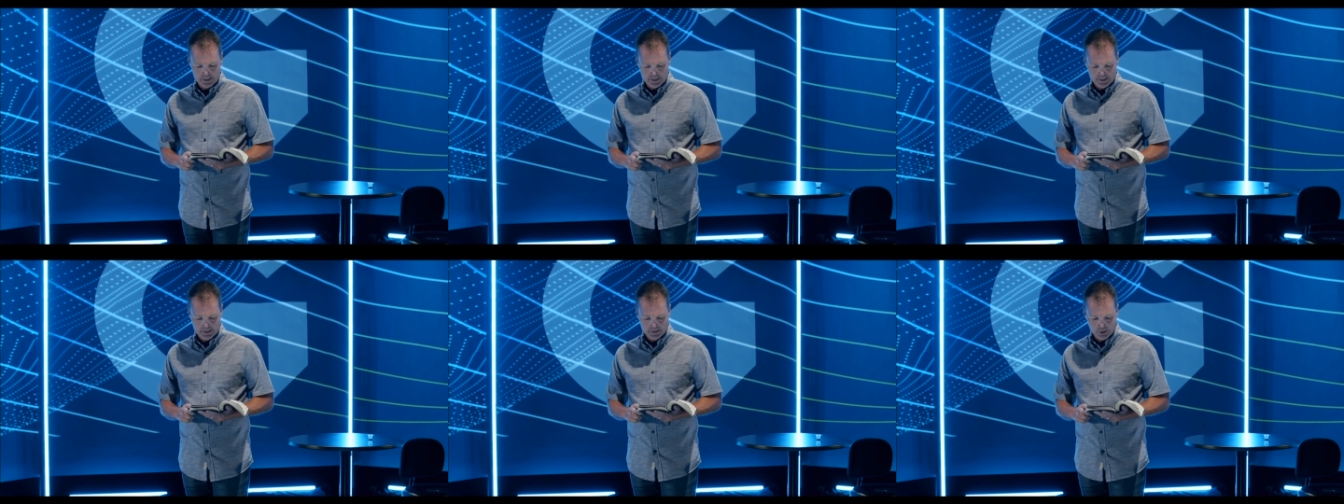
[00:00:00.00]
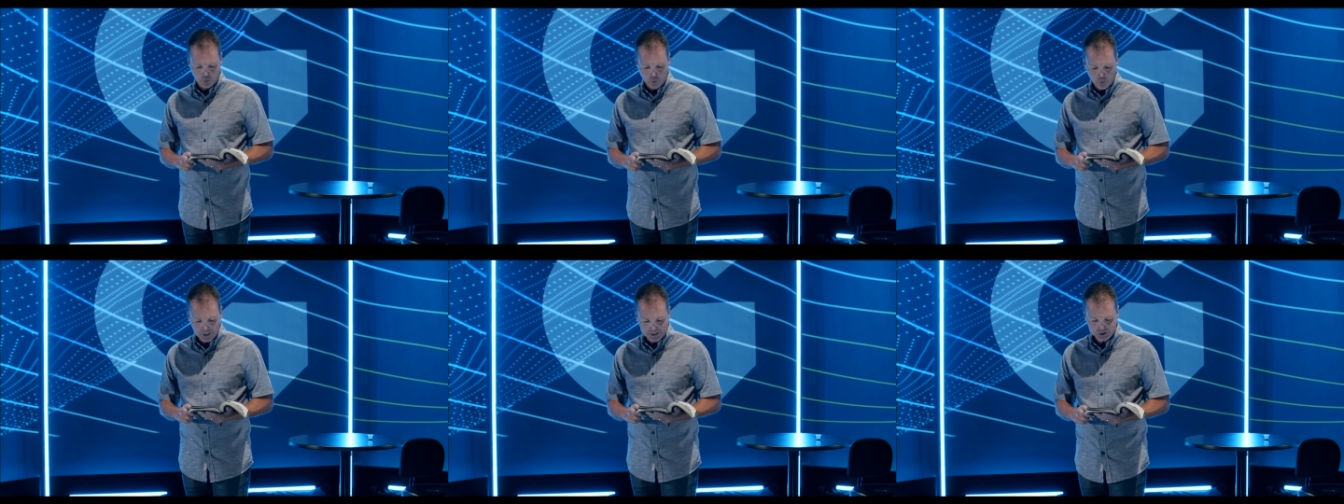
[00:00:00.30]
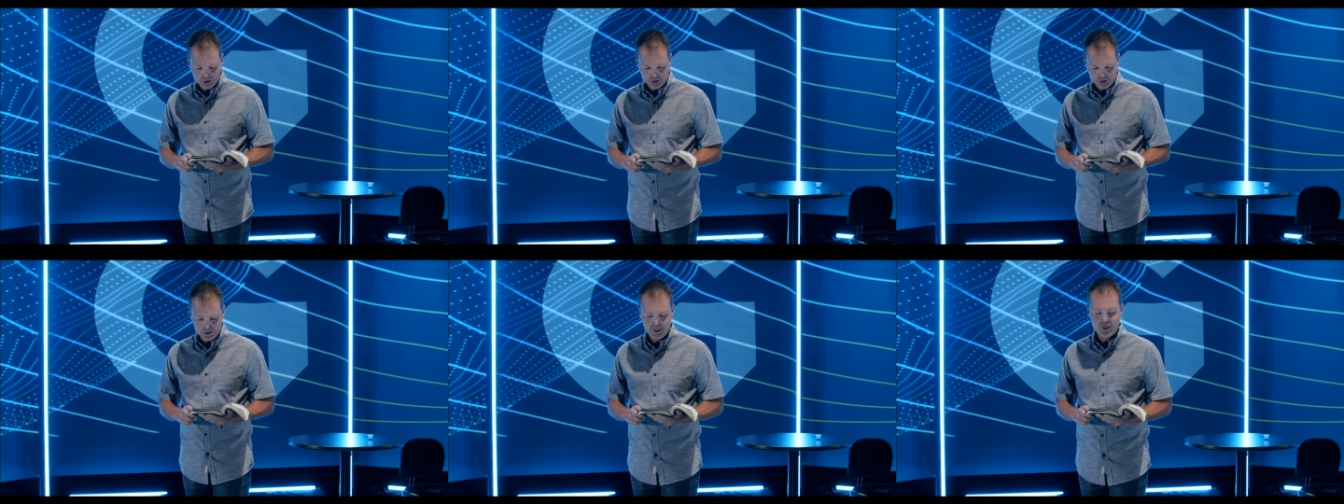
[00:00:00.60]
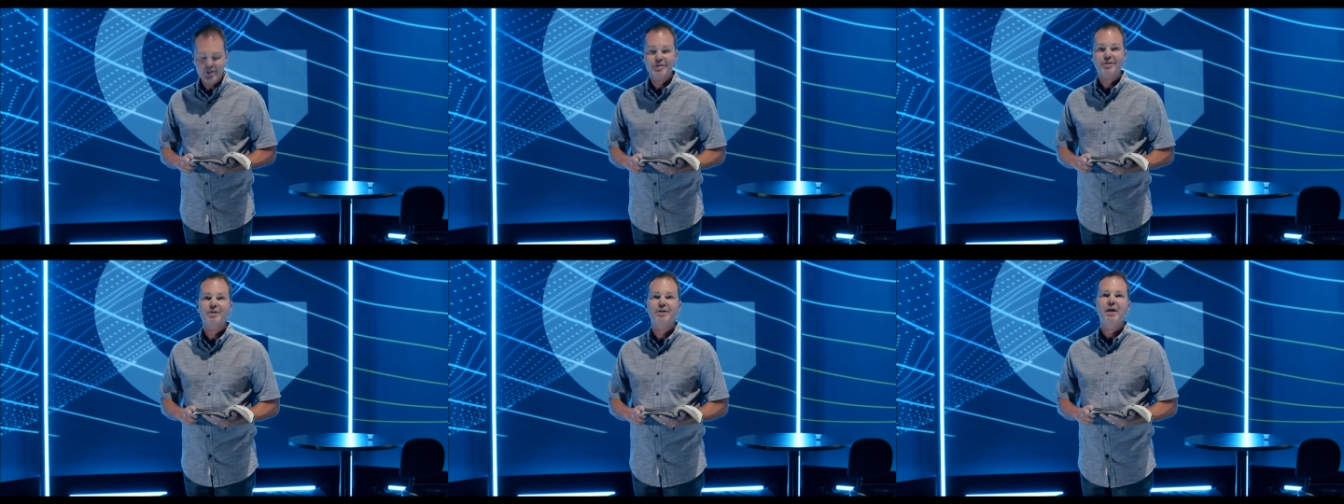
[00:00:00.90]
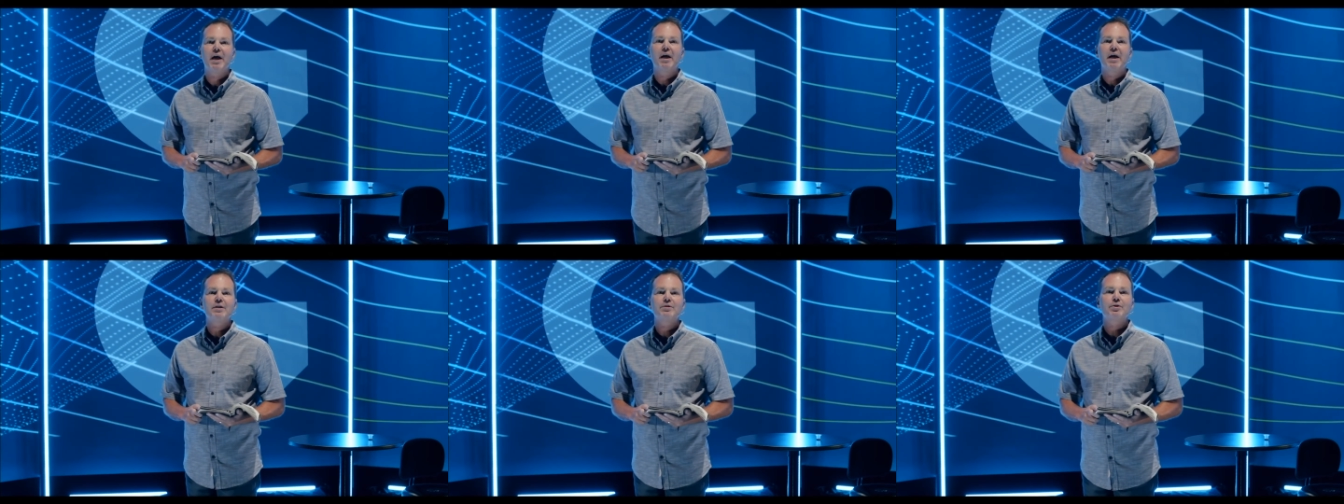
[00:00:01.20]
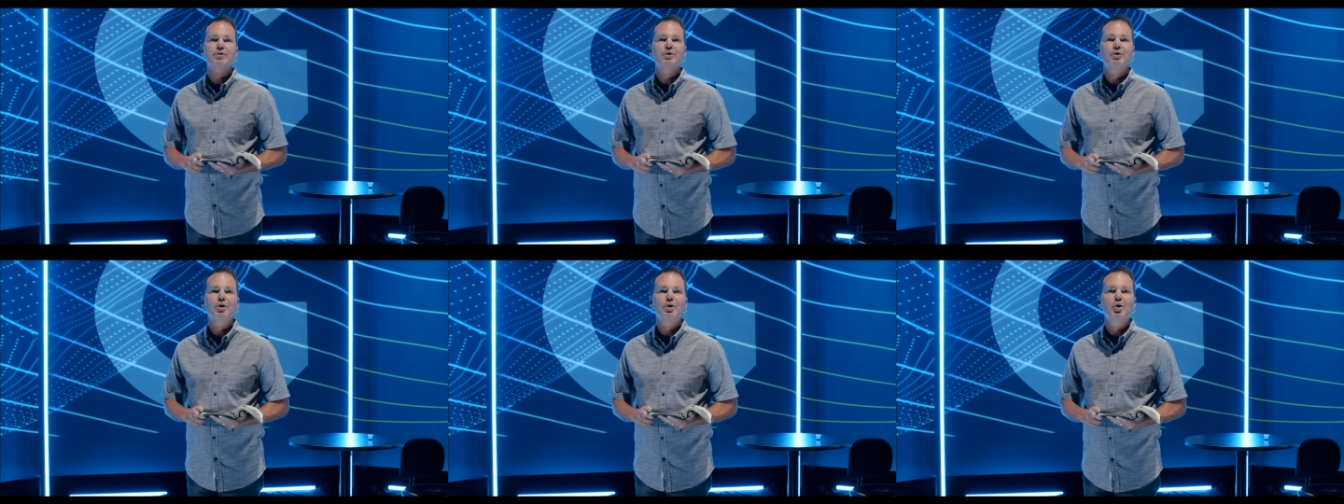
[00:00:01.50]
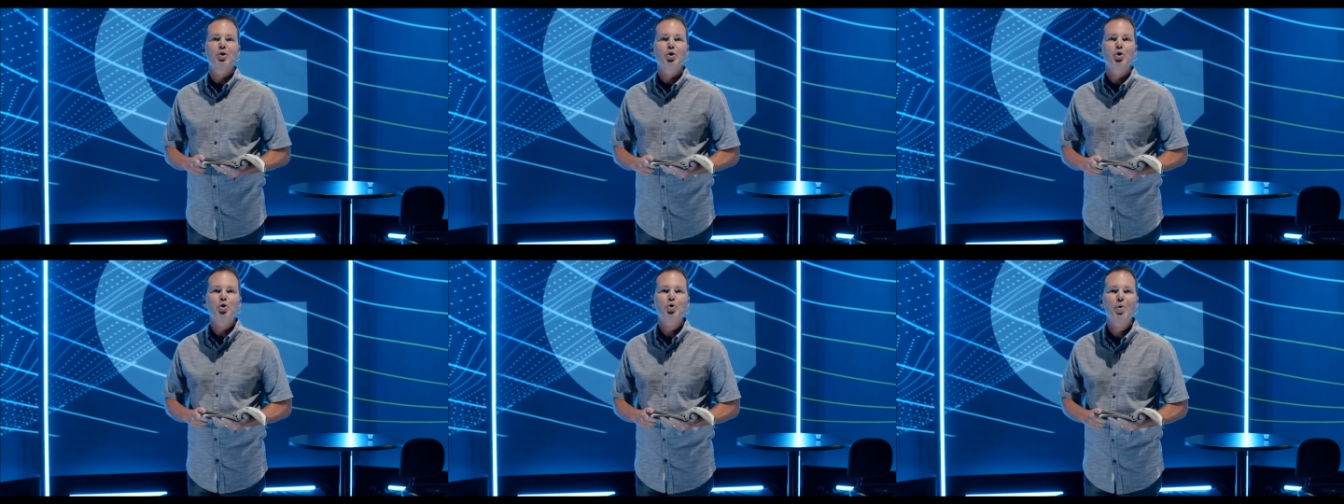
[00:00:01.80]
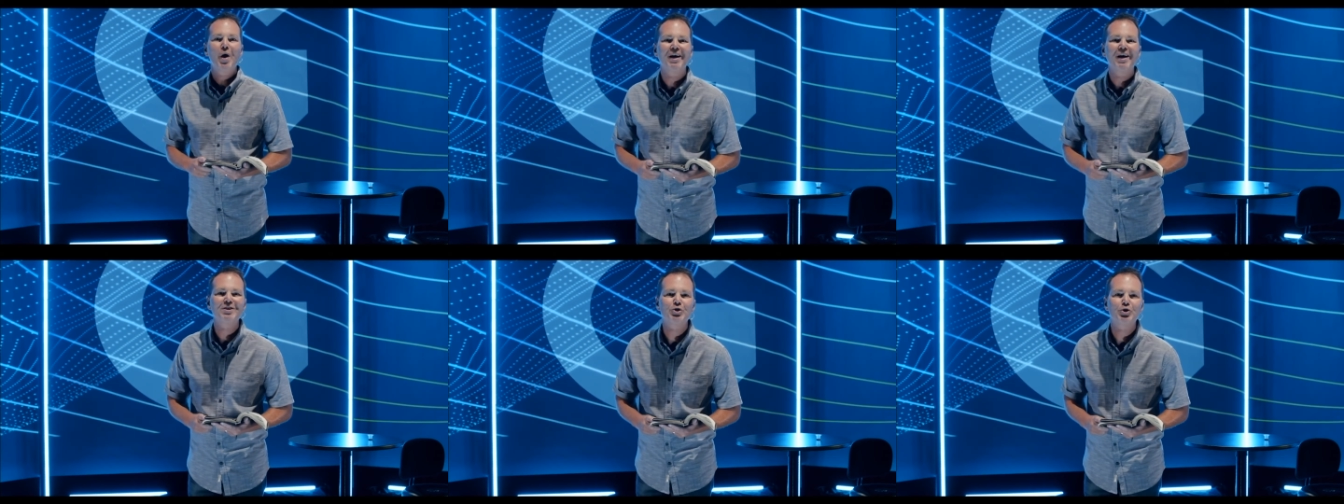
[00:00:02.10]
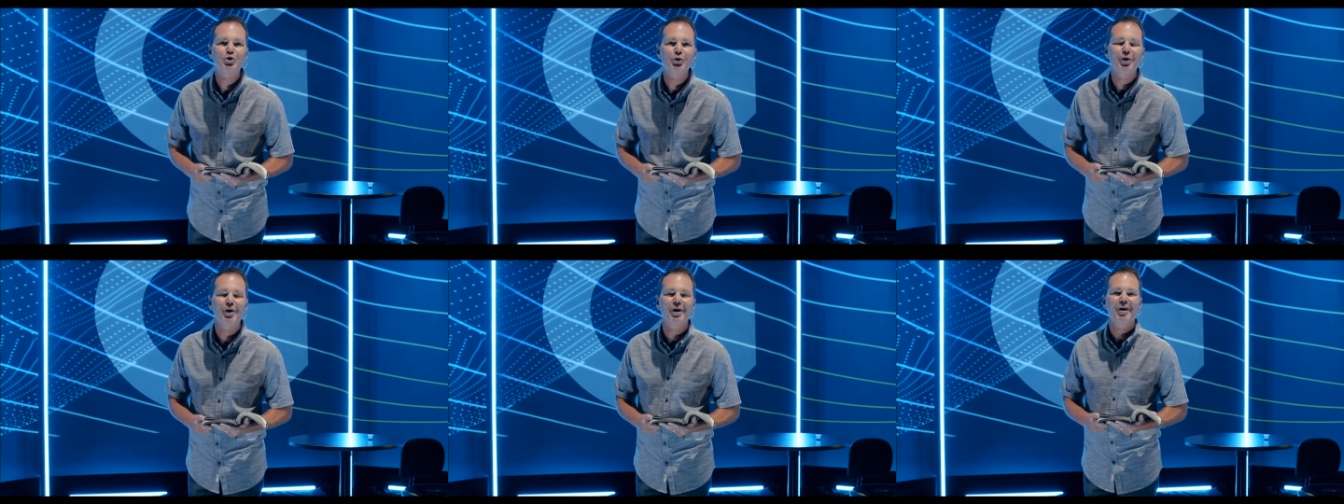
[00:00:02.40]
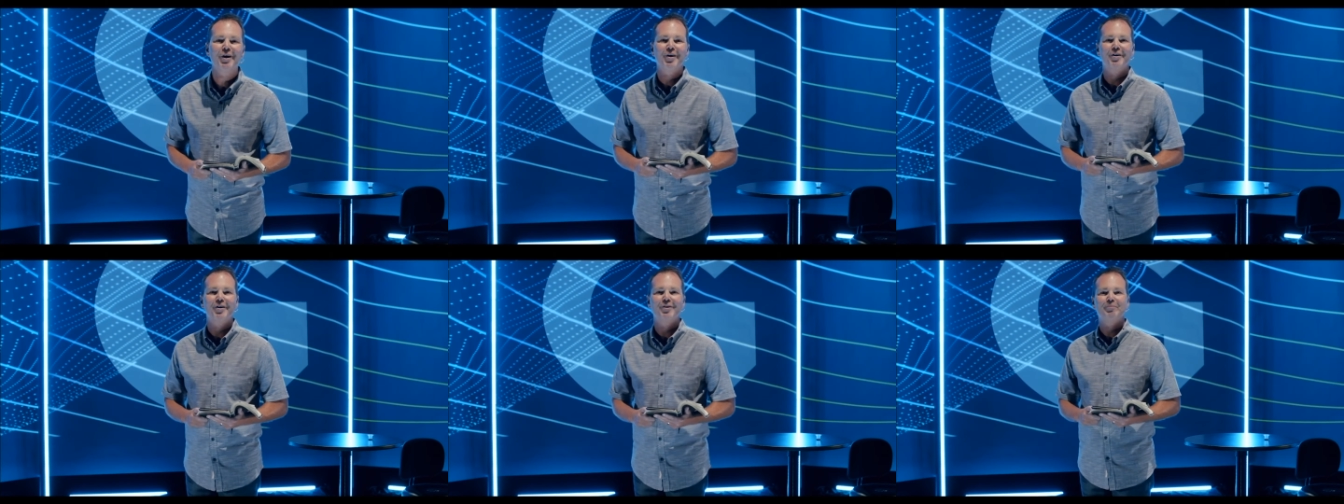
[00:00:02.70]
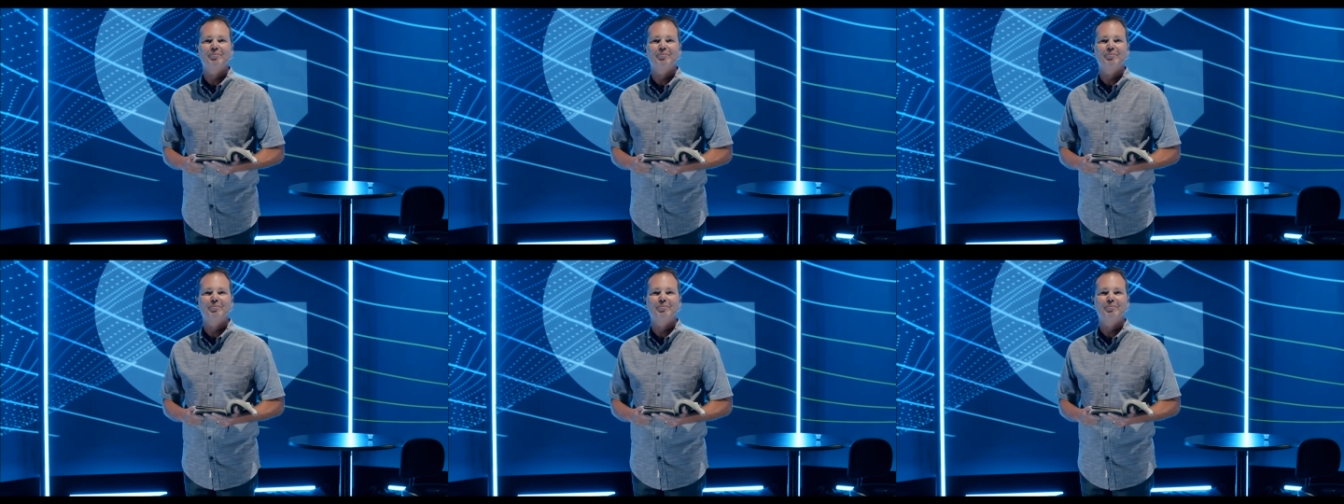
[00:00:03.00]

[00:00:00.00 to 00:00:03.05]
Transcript: The question is today is, who has your ear?